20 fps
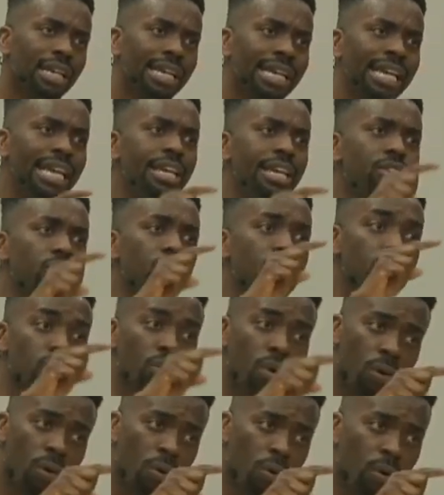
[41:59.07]
he
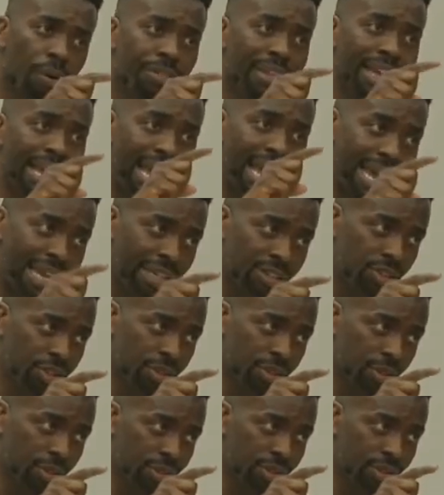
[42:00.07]
saw the
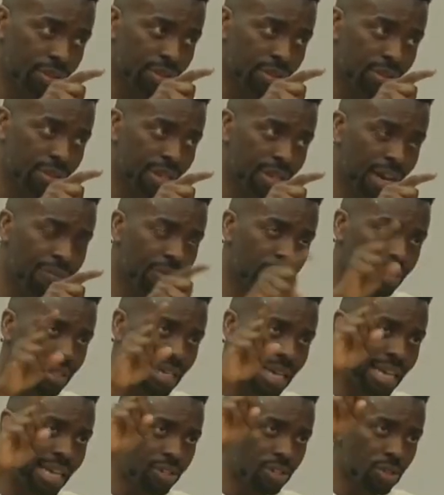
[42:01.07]
angels. Everyone
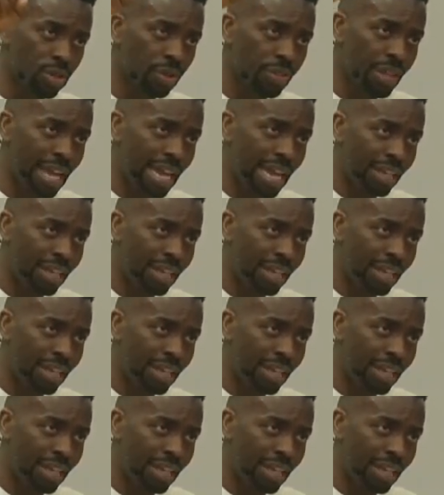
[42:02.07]
say, he saw the